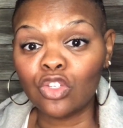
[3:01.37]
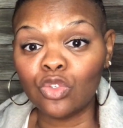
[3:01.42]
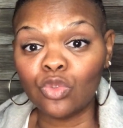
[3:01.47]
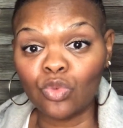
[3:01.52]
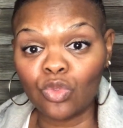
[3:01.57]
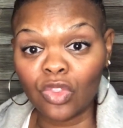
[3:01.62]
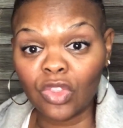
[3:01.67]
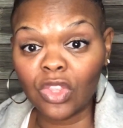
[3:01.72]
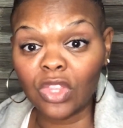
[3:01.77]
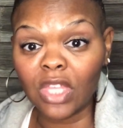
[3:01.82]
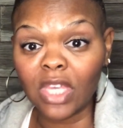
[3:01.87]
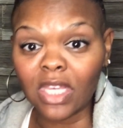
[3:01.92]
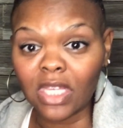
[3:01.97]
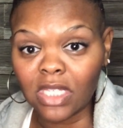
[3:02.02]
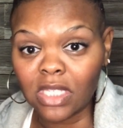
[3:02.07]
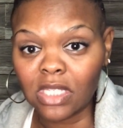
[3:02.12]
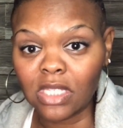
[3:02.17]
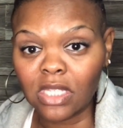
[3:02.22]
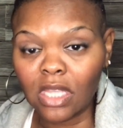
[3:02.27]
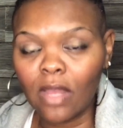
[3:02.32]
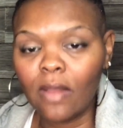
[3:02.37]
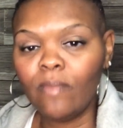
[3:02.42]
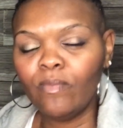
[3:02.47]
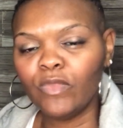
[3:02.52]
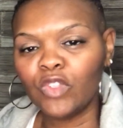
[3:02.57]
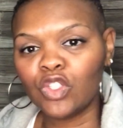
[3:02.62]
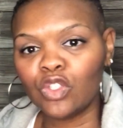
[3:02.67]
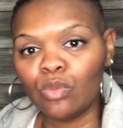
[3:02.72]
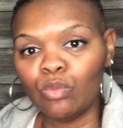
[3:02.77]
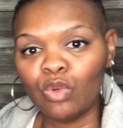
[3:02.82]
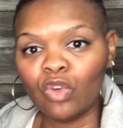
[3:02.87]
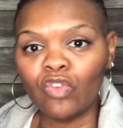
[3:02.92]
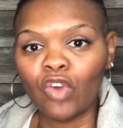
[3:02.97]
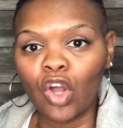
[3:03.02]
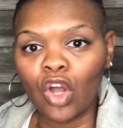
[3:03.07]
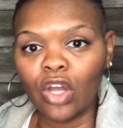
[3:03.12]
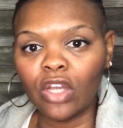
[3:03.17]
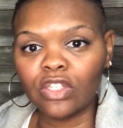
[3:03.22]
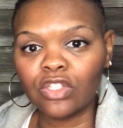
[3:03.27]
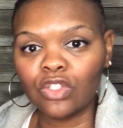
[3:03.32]
do this to move
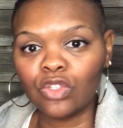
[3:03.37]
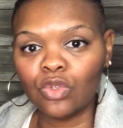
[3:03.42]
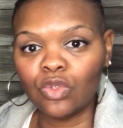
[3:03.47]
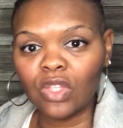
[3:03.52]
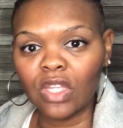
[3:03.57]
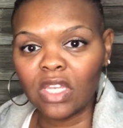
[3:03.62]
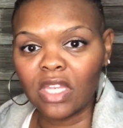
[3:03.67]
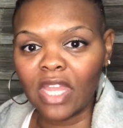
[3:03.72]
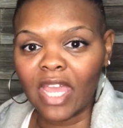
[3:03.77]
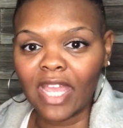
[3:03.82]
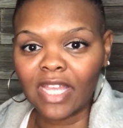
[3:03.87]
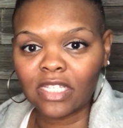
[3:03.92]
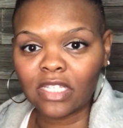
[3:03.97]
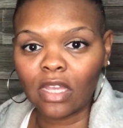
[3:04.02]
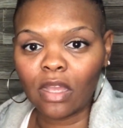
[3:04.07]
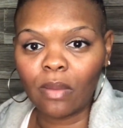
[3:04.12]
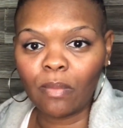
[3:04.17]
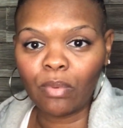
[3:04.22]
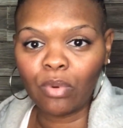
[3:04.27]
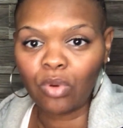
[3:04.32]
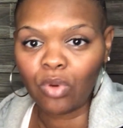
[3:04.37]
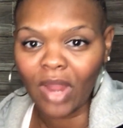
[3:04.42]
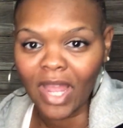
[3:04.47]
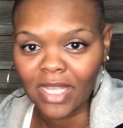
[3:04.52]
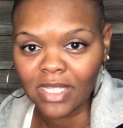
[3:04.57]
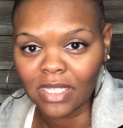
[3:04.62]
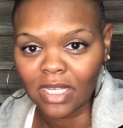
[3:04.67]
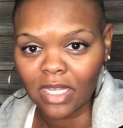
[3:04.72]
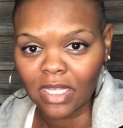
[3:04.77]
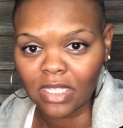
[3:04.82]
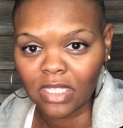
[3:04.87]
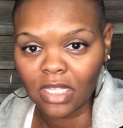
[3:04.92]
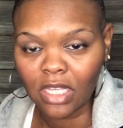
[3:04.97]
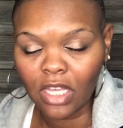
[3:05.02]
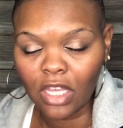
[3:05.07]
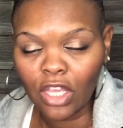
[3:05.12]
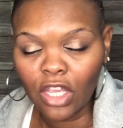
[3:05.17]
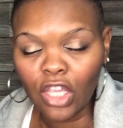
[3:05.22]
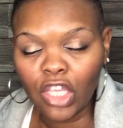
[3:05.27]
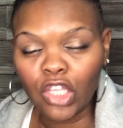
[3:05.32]
on to the next process.
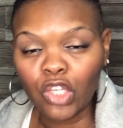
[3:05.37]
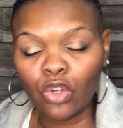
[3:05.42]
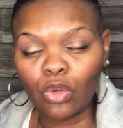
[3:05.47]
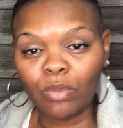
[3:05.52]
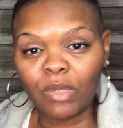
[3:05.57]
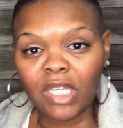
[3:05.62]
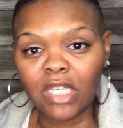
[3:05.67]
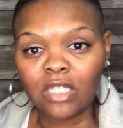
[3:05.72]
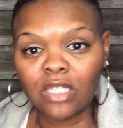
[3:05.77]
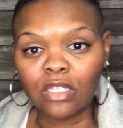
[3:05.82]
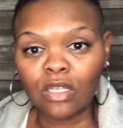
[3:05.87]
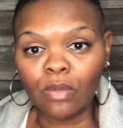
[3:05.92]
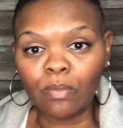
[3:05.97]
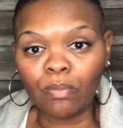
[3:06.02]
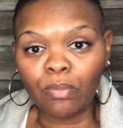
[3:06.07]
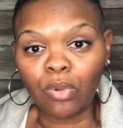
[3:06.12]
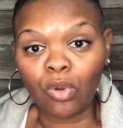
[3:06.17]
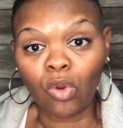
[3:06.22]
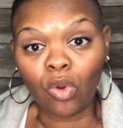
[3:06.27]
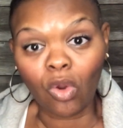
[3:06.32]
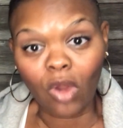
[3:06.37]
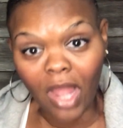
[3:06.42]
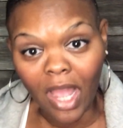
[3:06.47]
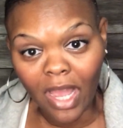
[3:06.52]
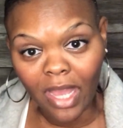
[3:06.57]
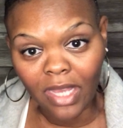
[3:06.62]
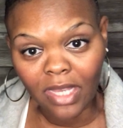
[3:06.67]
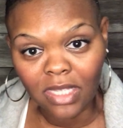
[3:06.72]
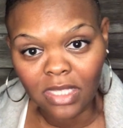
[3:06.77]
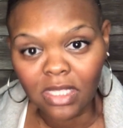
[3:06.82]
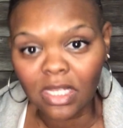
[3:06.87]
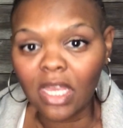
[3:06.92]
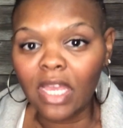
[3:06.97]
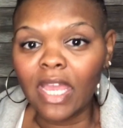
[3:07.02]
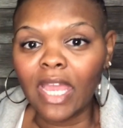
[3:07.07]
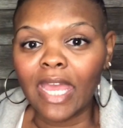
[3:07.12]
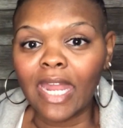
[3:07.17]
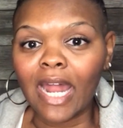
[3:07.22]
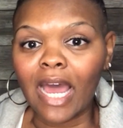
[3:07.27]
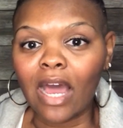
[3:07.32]
You'll be surprised
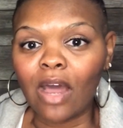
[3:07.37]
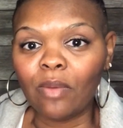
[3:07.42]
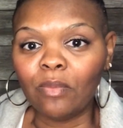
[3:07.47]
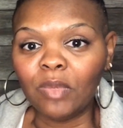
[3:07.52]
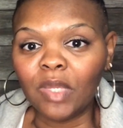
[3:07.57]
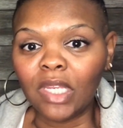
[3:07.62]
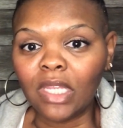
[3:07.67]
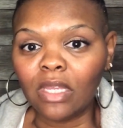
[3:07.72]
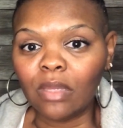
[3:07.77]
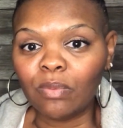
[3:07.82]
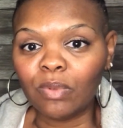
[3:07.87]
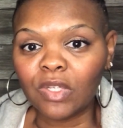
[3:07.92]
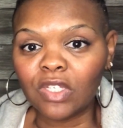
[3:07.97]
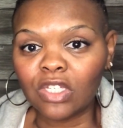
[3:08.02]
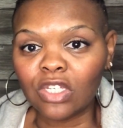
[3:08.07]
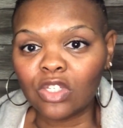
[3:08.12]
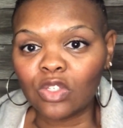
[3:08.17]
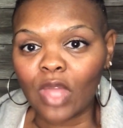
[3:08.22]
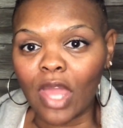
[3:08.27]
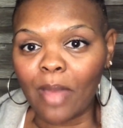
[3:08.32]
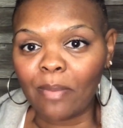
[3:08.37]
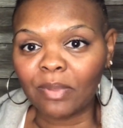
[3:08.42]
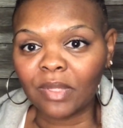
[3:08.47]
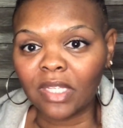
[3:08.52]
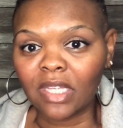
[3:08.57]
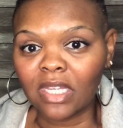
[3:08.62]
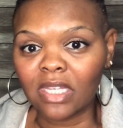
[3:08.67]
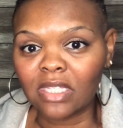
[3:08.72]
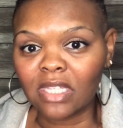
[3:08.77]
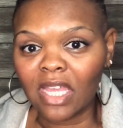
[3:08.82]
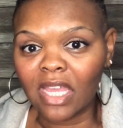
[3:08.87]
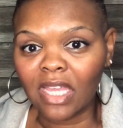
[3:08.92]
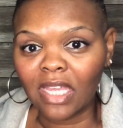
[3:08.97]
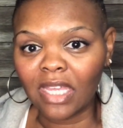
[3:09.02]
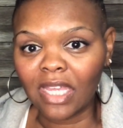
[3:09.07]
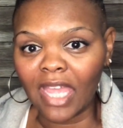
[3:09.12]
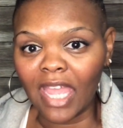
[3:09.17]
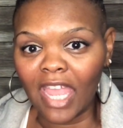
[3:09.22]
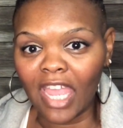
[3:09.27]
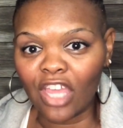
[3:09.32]
at how many potential applicants
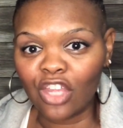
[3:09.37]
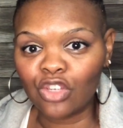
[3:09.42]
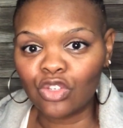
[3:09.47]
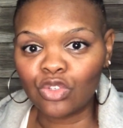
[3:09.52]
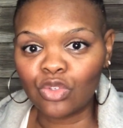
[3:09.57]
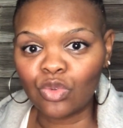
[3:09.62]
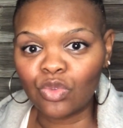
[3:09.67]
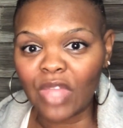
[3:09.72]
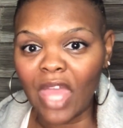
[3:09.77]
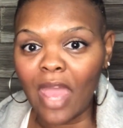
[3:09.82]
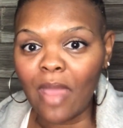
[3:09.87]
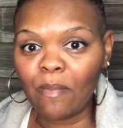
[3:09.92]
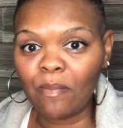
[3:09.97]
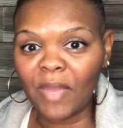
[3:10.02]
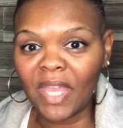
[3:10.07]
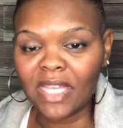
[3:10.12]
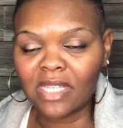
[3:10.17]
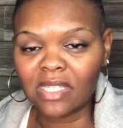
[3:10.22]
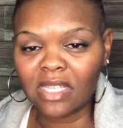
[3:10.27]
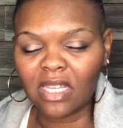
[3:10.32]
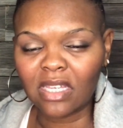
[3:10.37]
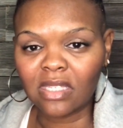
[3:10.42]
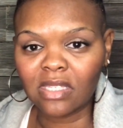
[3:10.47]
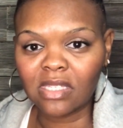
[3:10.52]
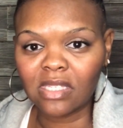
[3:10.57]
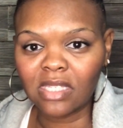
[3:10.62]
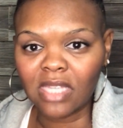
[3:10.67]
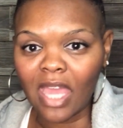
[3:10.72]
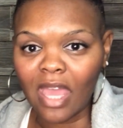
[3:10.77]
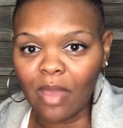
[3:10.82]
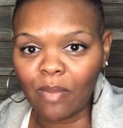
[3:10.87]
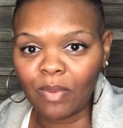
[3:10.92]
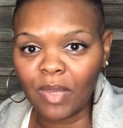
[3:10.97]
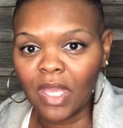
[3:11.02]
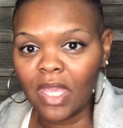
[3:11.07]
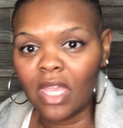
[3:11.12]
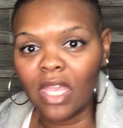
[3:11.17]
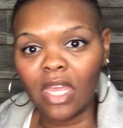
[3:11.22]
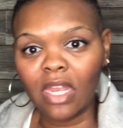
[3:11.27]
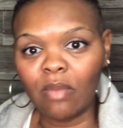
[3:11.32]
can't do that basic step.
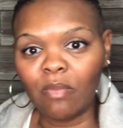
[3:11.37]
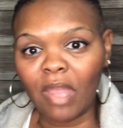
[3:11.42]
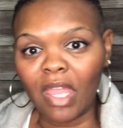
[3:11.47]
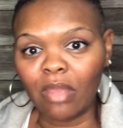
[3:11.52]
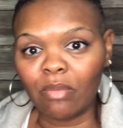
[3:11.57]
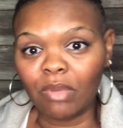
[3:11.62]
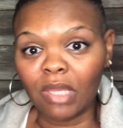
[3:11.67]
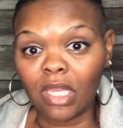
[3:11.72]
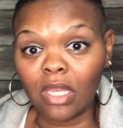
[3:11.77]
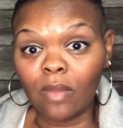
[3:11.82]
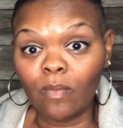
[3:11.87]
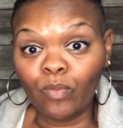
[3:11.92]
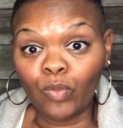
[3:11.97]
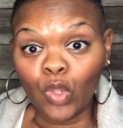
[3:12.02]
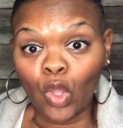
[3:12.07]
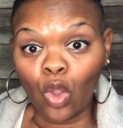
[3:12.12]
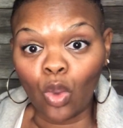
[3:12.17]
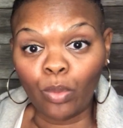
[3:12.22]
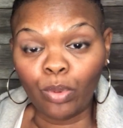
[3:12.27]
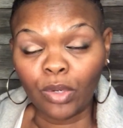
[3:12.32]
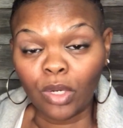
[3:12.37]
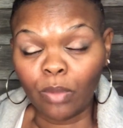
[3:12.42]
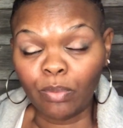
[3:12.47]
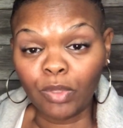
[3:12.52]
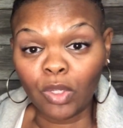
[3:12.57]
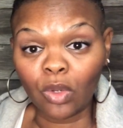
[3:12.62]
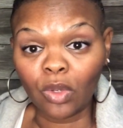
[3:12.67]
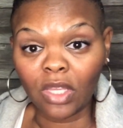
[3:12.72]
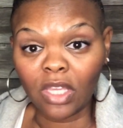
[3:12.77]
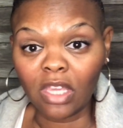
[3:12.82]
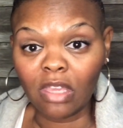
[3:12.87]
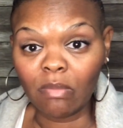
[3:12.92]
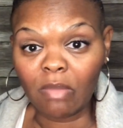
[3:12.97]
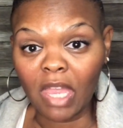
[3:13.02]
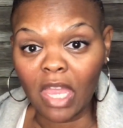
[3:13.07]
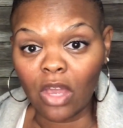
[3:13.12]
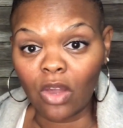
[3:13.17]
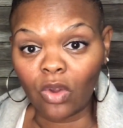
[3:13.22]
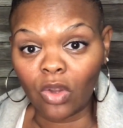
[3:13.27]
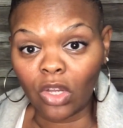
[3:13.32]
And maybe open up your
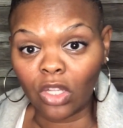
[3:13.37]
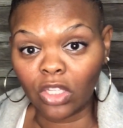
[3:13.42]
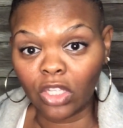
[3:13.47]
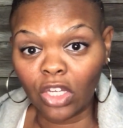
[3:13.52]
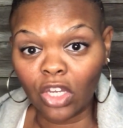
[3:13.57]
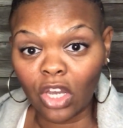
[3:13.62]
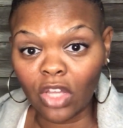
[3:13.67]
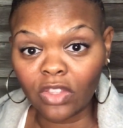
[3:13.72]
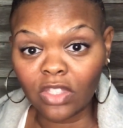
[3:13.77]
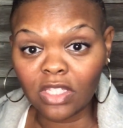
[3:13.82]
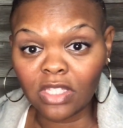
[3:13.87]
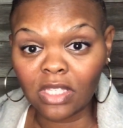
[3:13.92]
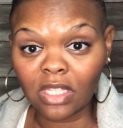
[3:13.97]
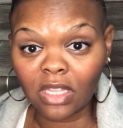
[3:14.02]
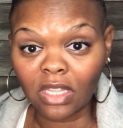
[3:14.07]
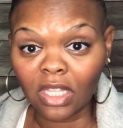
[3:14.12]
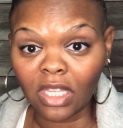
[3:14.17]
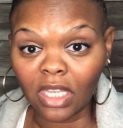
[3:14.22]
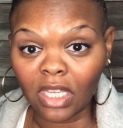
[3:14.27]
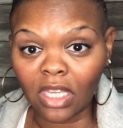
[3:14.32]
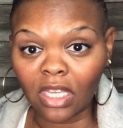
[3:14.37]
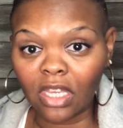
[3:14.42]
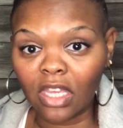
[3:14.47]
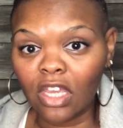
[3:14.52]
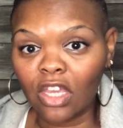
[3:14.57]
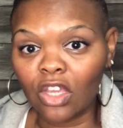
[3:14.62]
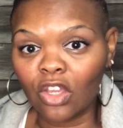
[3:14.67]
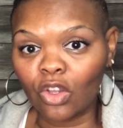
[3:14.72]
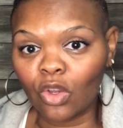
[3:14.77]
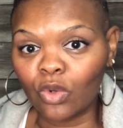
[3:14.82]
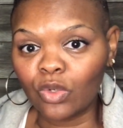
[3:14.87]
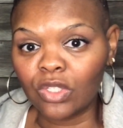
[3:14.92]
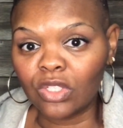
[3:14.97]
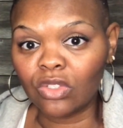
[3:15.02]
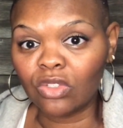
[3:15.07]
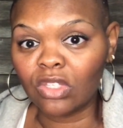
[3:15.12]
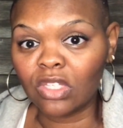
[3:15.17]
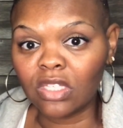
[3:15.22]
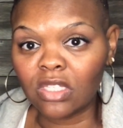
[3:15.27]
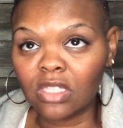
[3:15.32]
email, click on this link, go
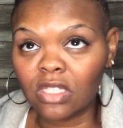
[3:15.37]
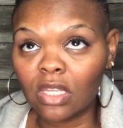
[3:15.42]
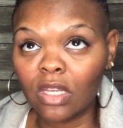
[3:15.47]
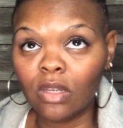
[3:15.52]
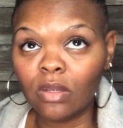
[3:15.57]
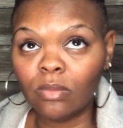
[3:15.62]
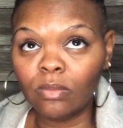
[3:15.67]
to this